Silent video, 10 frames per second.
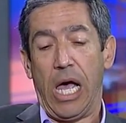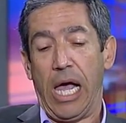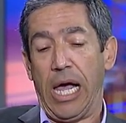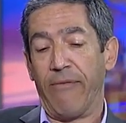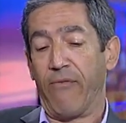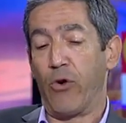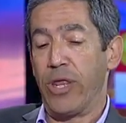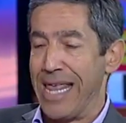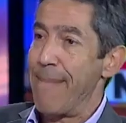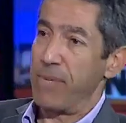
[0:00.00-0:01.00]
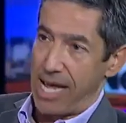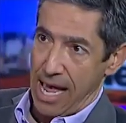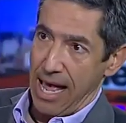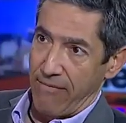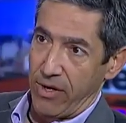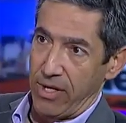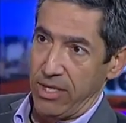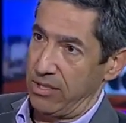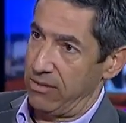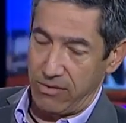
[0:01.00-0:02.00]
And for them to have it
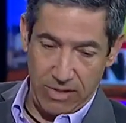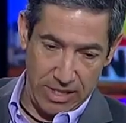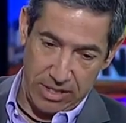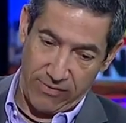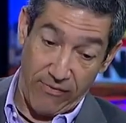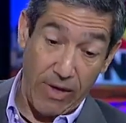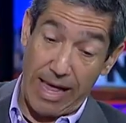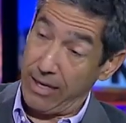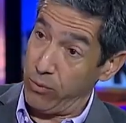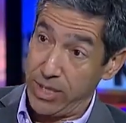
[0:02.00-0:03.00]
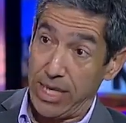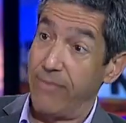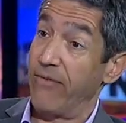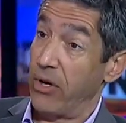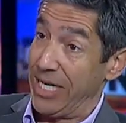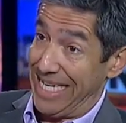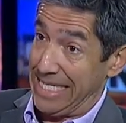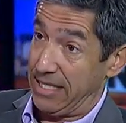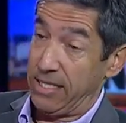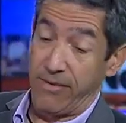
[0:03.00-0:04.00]
is, like we said, very
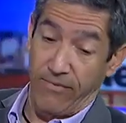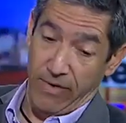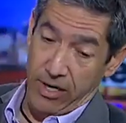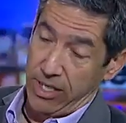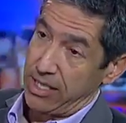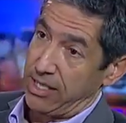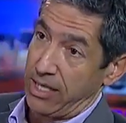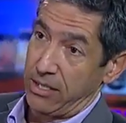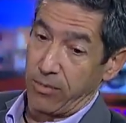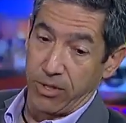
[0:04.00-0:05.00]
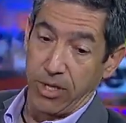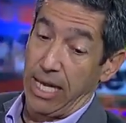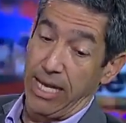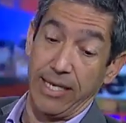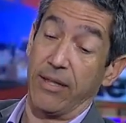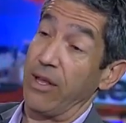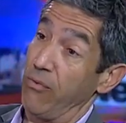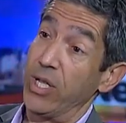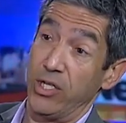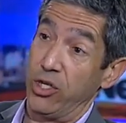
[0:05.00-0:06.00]
easily, very accessible, and they
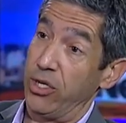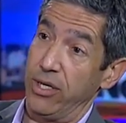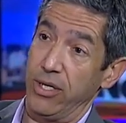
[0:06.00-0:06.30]
really should.